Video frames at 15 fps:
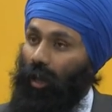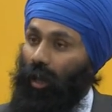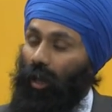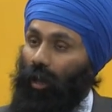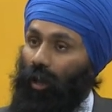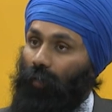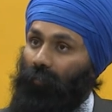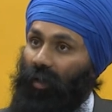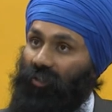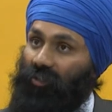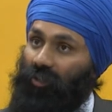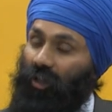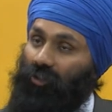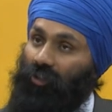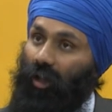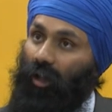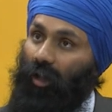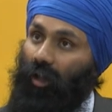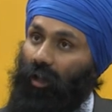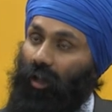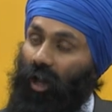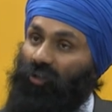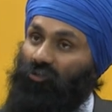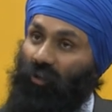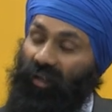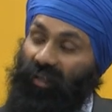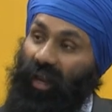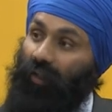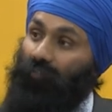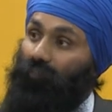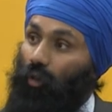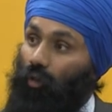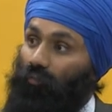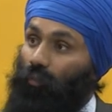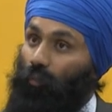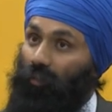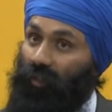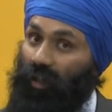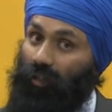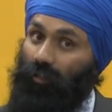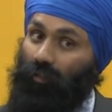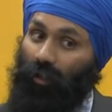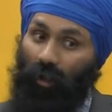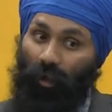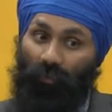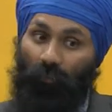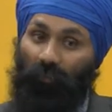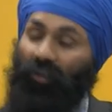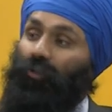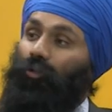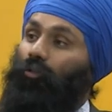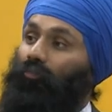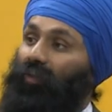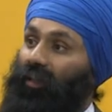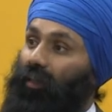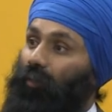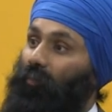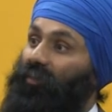As such, I try to get involved within the political arena,